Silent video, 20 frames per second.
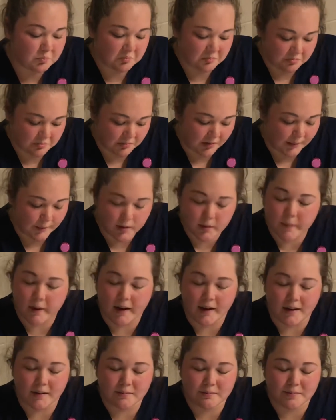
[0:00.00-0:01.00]
put
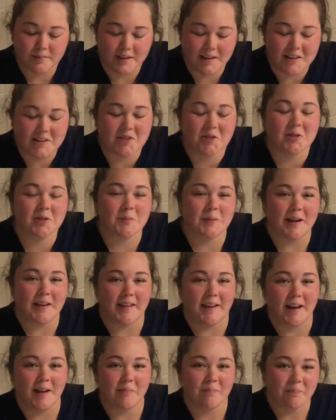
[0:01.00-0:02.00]
my initials by
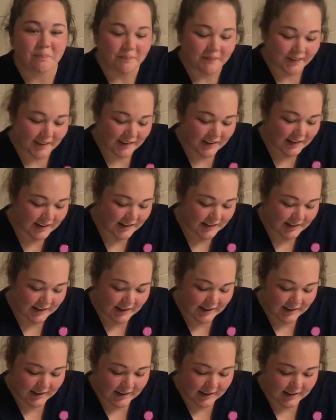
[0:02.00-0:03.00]
that.
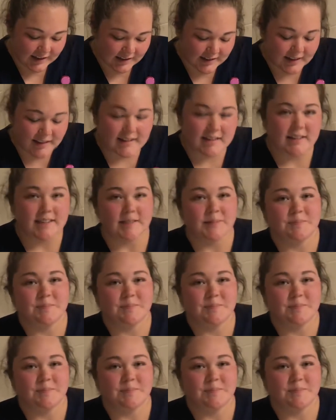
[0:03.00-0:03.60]
And that's it.